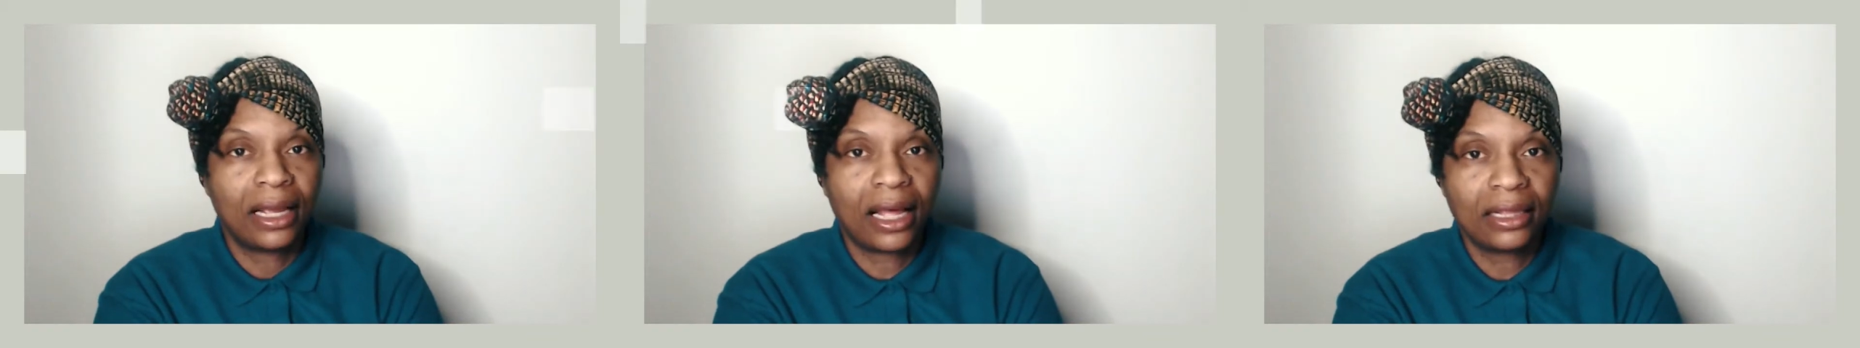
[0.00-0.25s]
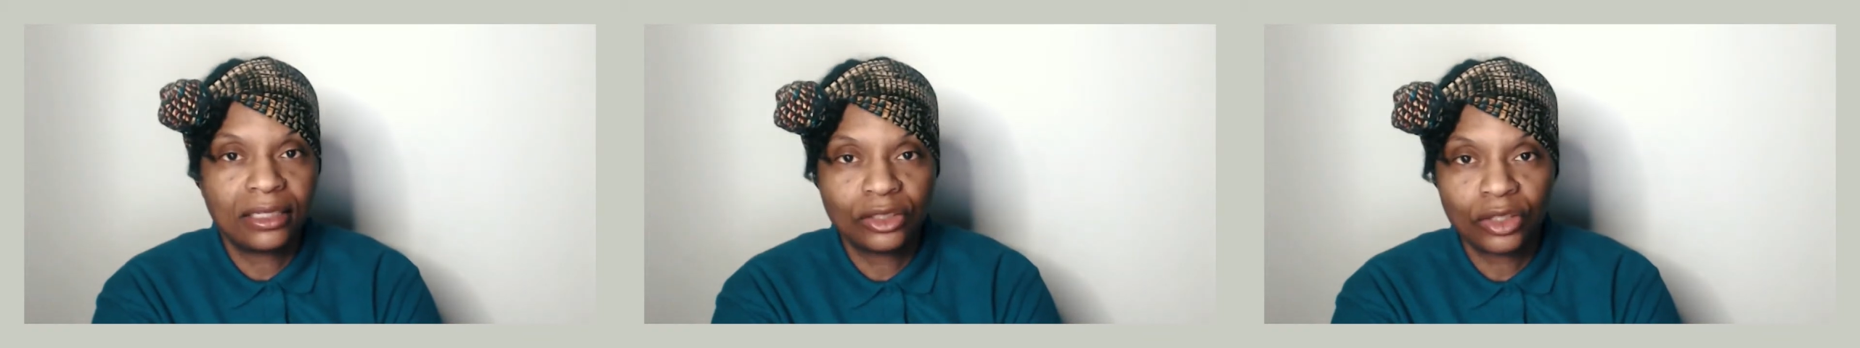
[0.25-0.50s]

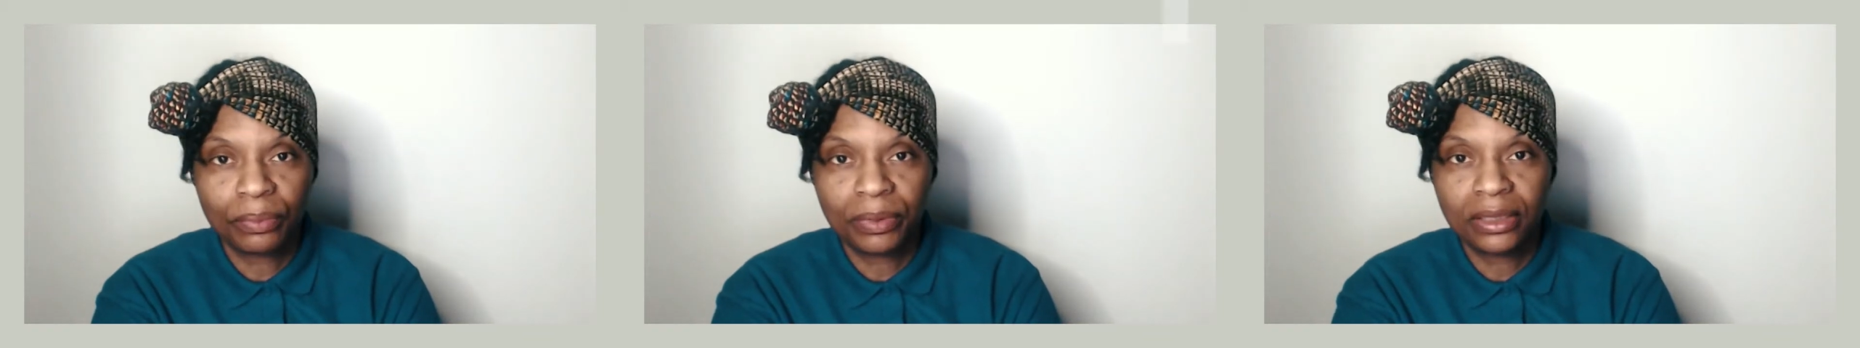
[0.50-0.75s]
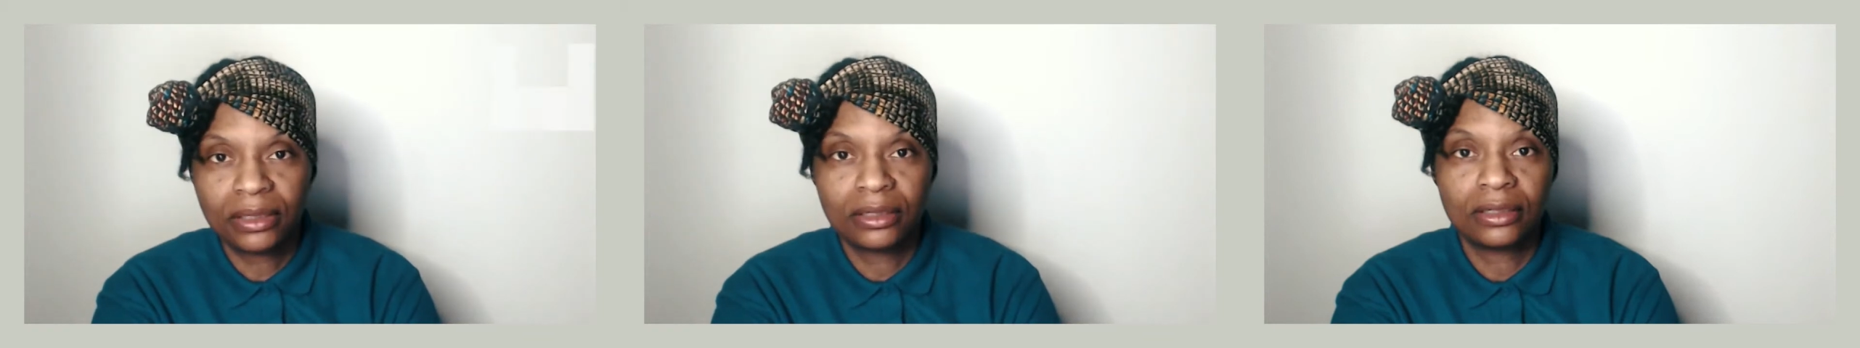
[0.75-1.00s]
And the
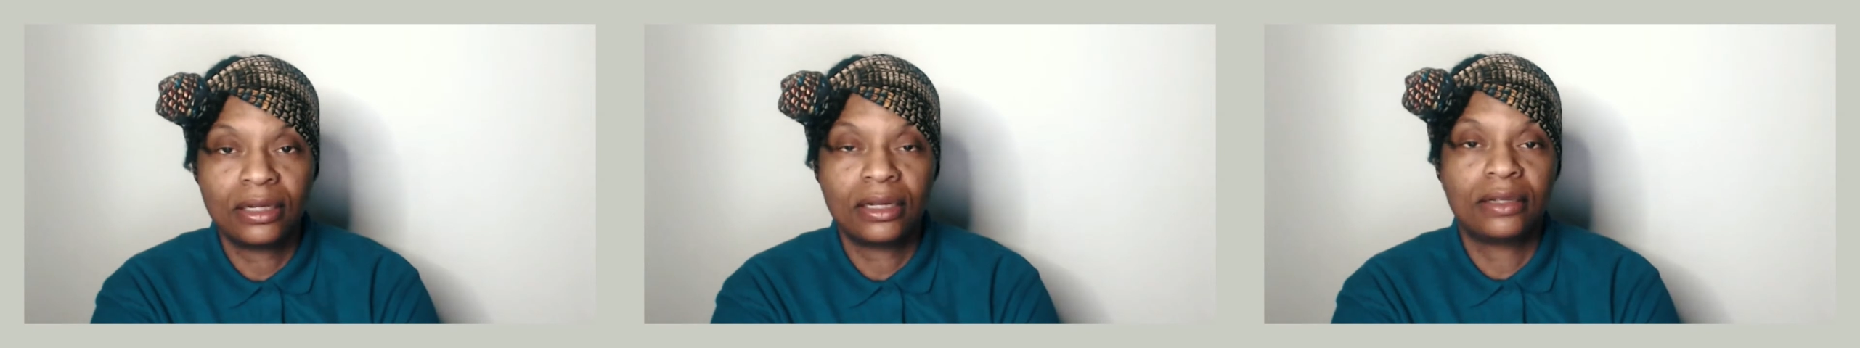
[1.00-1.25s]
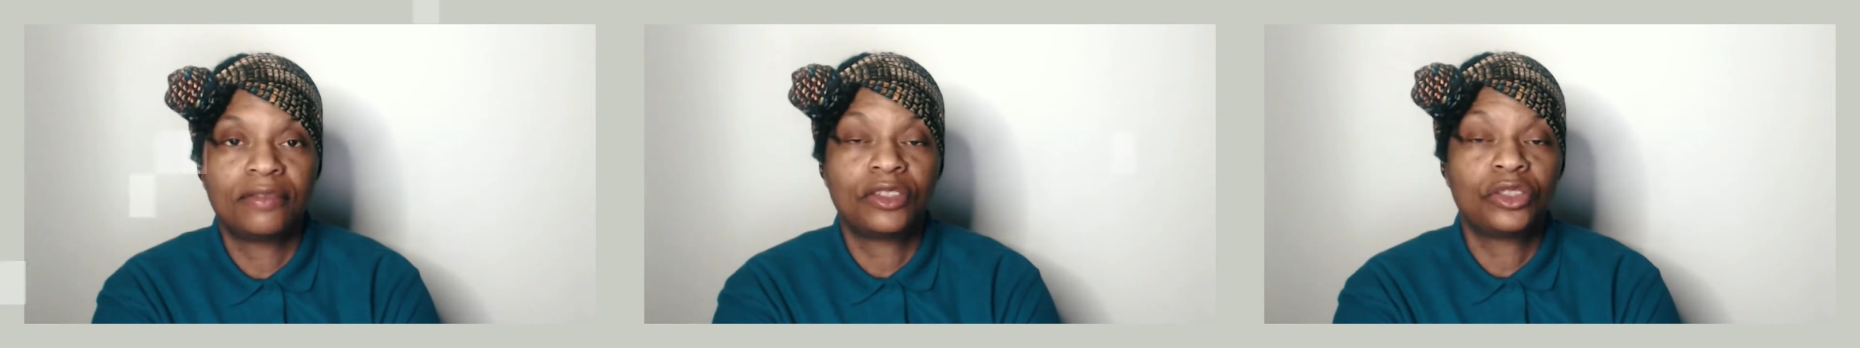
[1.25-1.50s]
topic
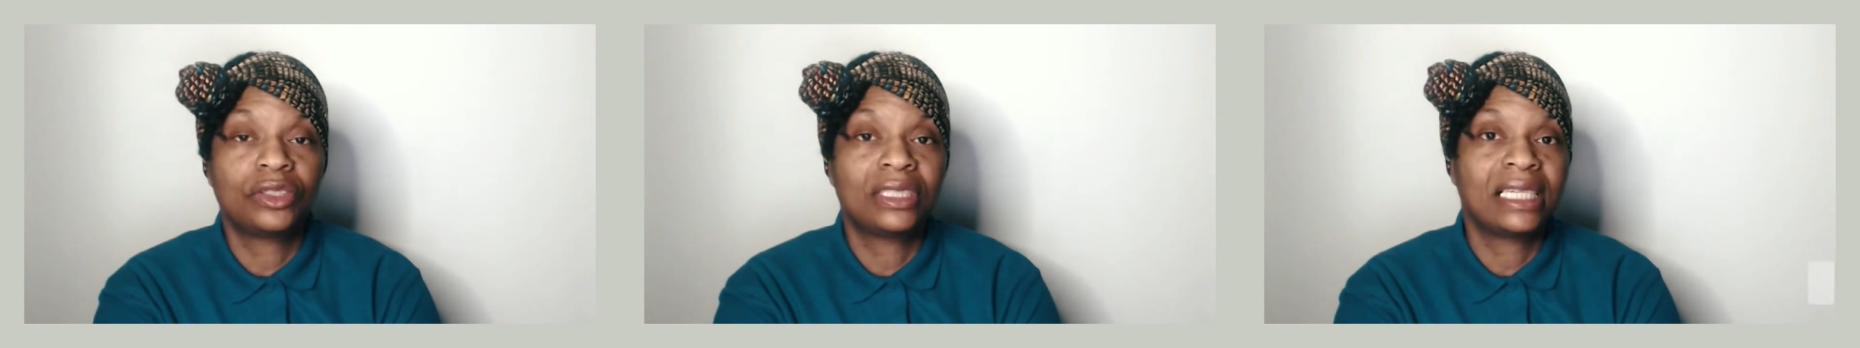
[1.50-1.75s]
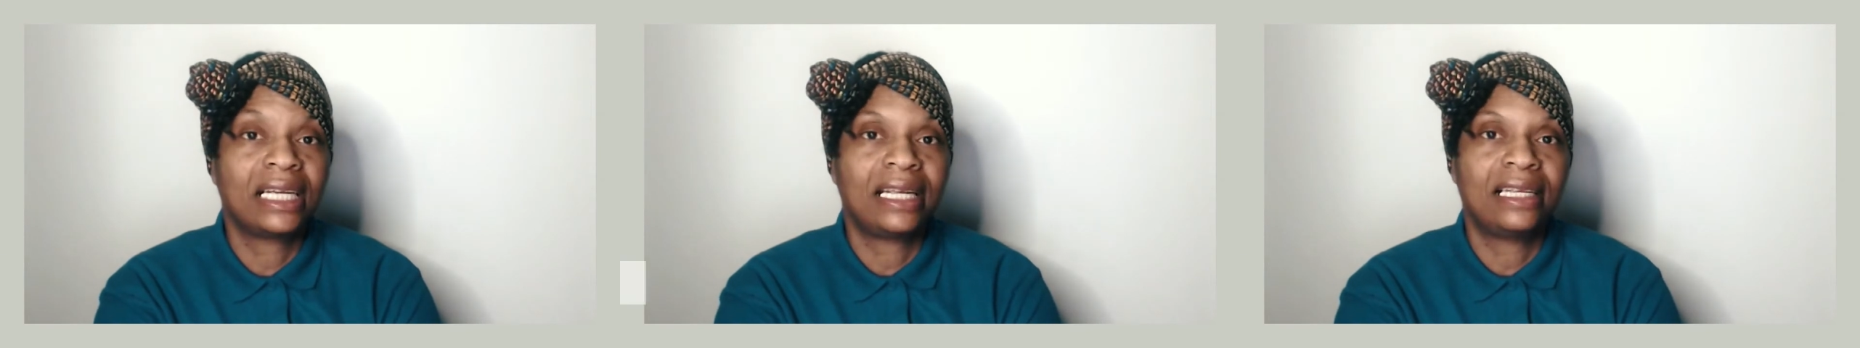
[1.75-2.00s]
for
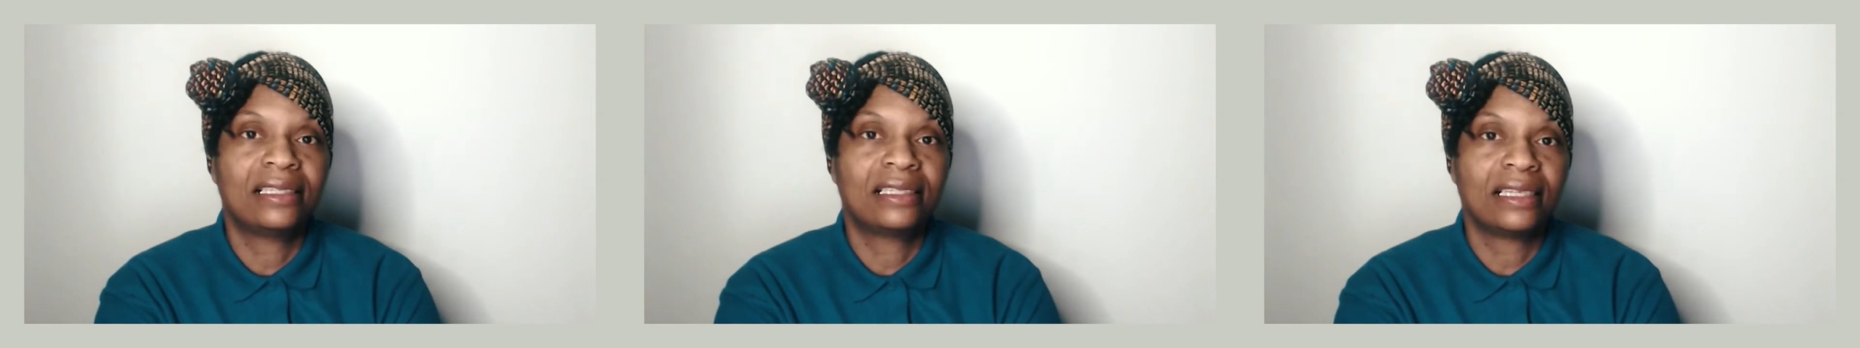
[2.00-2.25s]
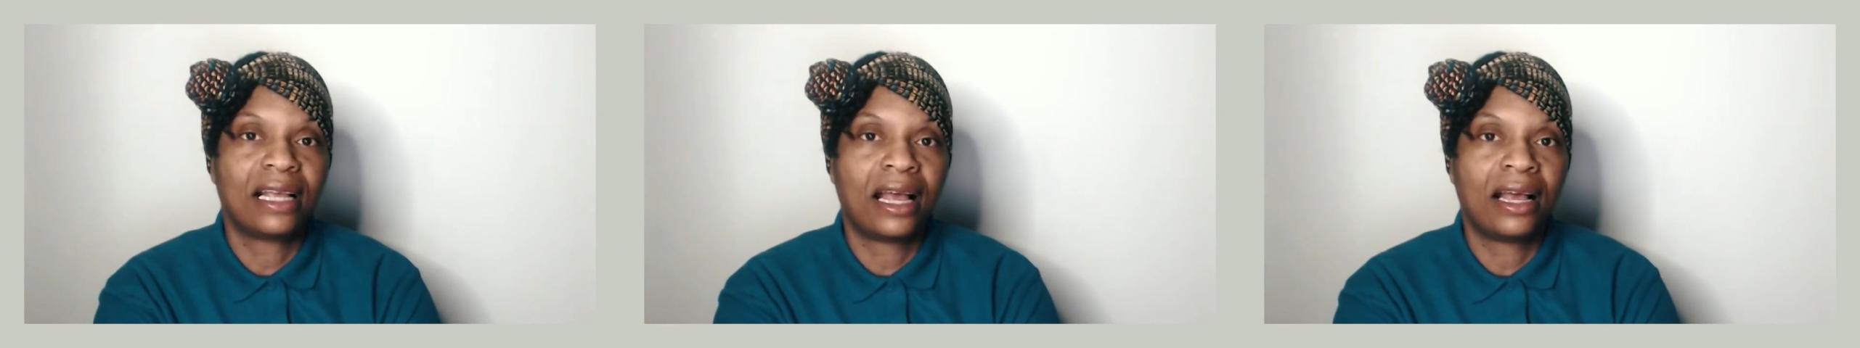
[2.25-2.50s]
today is